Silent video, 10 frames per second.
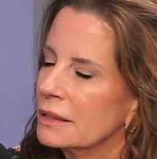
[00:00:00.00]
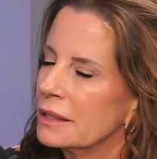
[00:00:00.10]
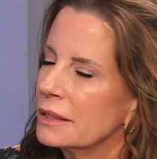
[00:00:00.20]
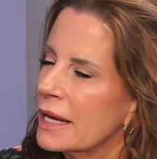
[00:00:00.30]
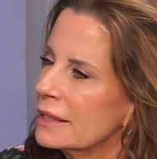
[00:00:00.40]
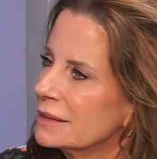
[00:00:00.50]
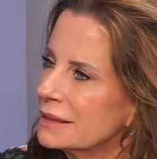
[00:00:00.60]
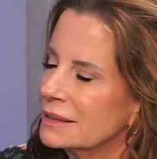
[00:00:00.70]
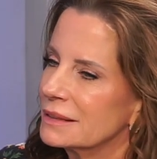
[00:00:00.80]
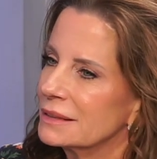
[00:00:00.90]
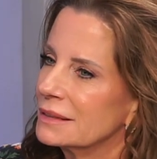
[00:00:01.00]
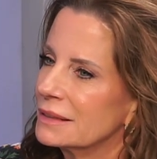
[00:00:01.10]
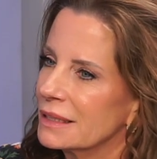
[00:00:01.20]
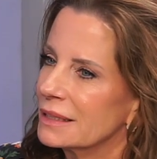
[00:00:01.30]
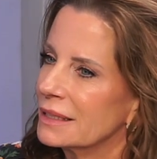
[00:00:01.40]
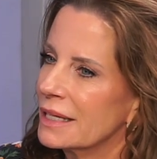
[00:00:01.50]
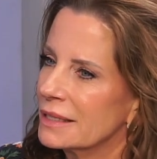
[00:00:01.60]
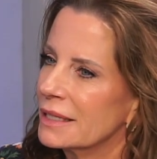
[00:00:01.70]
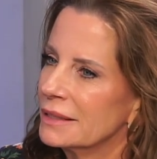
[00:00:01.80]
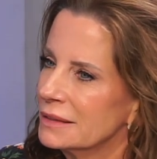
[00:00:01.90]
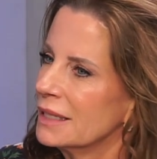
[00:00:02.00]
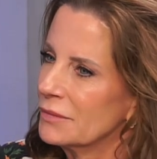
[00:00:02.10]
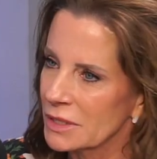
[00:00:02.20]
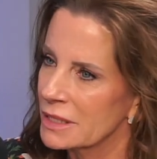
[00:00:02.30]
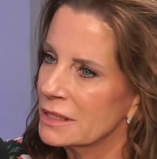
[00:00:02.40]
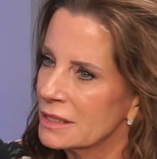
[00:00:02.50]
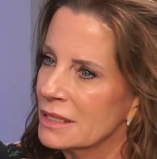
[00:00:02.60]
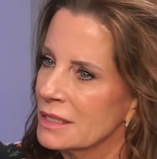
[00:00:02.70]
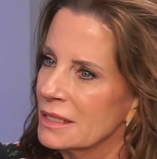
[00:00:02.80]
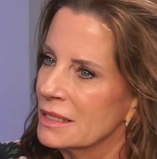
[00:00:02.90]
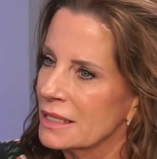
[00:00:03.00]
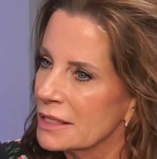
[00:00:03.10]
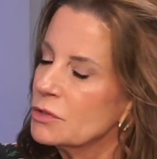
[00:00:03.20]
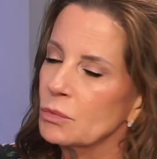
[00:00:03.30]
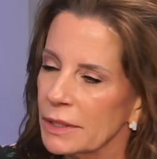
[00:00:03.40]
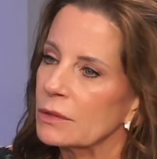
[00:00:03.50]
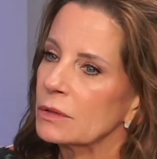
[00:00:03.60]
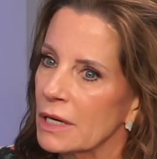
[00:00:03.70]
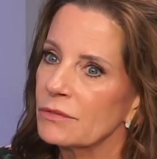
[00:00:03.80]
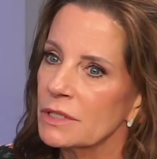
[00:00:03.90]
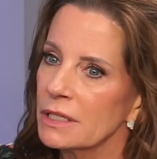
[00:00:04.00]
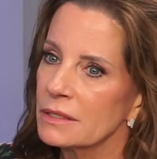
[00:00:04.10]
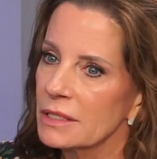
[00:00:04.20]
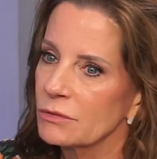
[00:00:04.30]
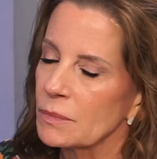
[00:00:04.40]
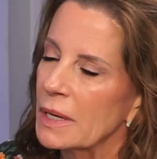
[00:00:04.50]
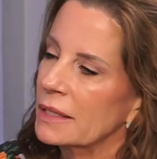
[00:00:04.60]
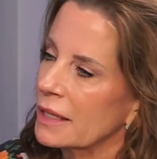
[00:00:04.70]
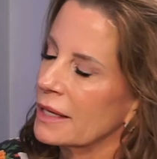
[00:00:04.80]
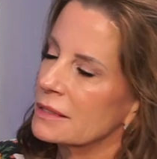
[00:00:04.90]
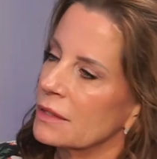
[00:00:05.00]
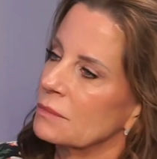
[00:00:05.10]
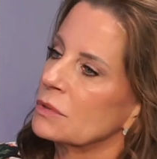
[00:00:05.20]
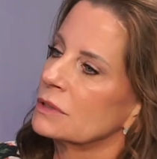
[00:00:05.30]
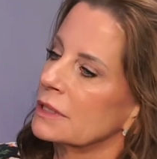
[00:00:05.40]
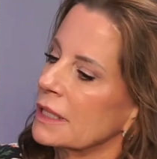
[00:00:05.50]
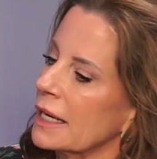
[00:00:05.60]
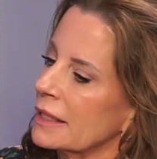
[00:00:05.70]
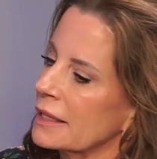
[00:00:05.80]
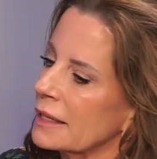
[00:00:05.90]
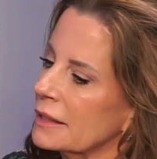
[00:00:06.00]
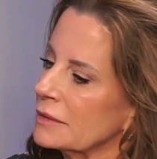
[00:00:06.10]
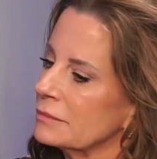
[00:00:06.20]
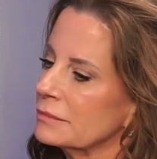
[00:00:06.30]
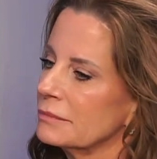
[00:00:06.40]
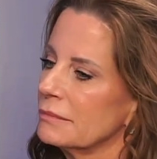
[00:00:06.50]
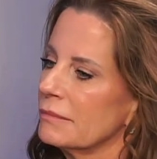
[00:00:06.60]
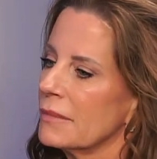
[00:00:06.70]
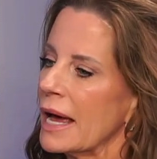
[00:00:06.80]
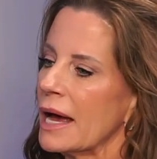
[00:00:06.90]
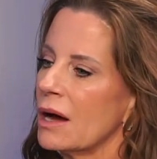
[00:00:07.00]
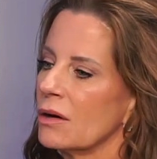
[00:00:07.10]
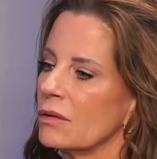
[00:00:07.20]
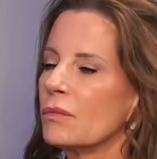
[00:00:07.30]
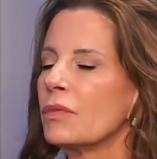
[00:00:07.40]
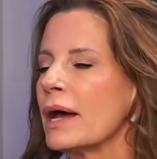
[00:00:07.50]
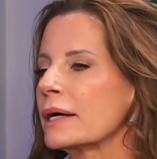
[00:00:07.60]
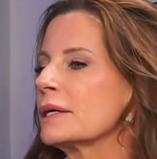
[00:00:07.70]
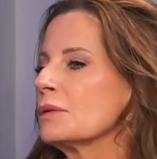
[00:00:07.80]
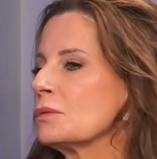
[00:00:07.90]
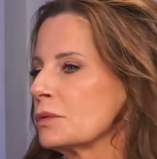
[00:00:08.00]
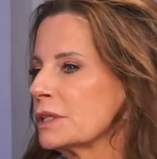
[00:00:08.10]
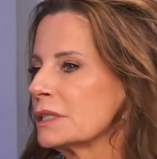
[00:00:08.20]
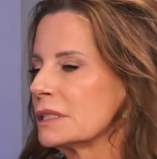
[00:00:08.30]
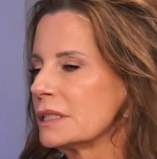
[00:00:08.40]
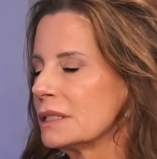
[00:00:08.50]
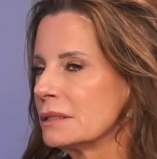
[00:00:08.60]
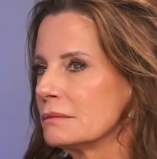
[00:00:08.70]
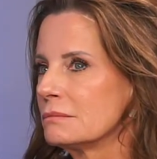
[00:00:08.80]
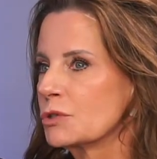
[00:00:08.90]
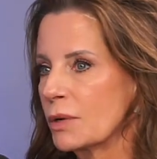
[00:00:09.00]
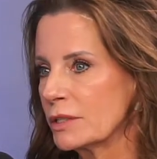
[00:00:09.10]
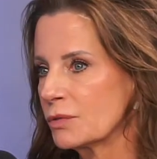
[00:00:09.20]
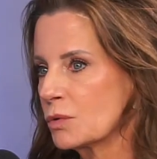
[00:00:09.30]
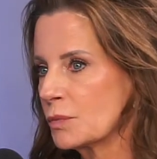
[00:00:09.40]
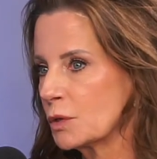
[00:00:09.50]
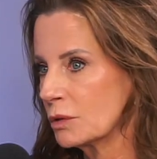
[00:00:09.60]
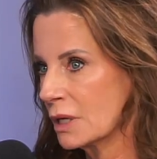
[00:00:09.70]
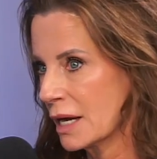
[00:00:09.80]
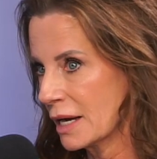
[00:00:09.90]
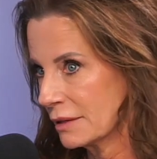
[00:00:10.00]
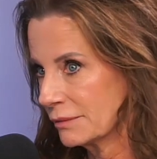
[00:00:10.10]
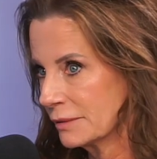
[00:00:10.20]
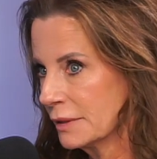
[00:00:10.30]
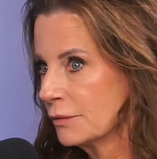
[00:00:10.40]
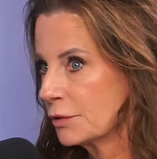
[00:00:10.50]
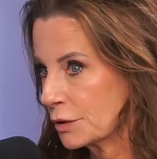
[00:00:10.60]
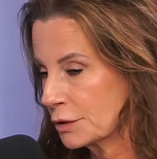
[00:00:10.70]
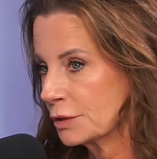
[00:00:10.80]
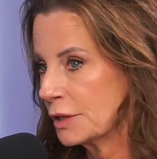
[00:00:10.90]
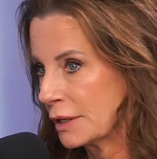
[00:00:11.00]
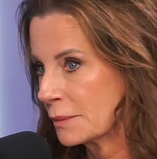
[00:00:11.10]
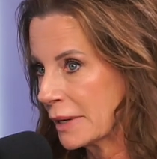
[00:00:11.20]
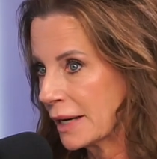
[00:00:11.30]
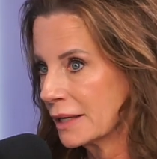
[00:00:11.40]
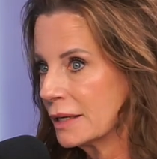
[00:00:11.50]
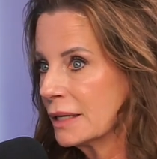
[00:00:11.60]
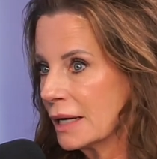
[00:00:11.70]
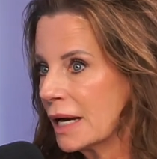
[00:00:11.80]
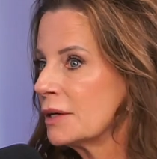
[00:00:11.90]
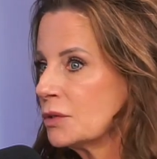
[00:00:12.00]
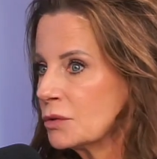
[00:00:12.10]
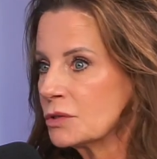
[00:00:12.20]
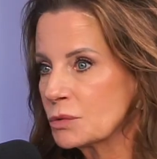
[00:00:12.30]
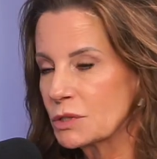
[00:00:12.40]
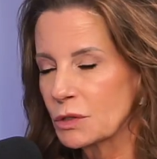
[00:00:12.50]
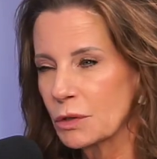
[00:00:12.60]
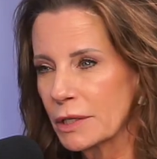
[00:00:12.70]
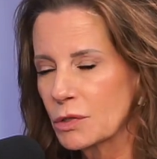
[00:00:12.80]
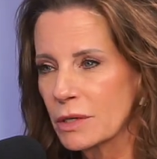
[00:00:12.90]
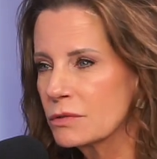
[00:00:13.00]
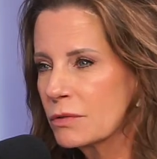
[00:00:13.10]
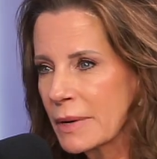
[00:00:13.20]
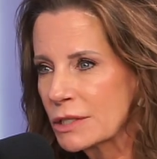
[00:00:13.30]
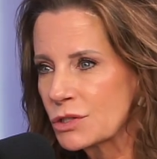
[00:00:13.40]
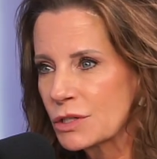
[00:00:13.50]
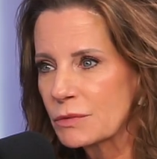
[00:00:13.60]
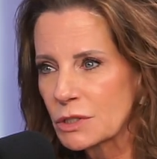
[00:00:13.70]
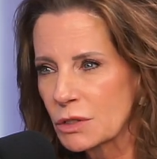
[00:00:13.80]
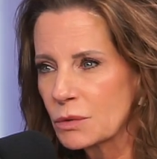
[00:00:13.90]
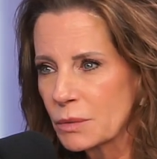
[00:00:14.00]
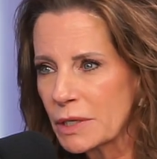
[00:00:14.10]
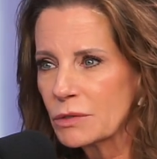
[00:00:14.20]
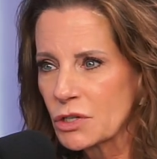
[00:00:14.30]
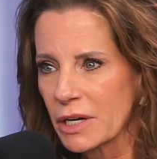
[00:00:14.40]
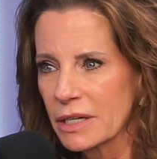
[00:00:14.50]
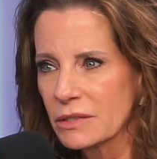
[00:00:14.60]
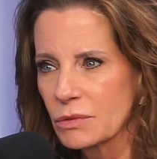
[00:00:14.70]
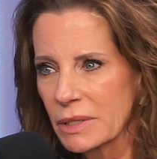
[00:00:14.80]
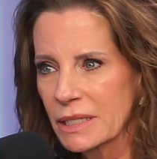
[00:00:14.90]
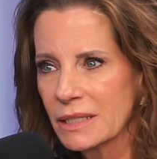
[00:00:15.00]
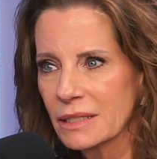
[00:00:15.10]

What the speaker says: That's I mean, it's real. And I've done several podcasts on bullying and how that can really transform your life for the good and the bad. And yours was a great transformation. It was a career change, right?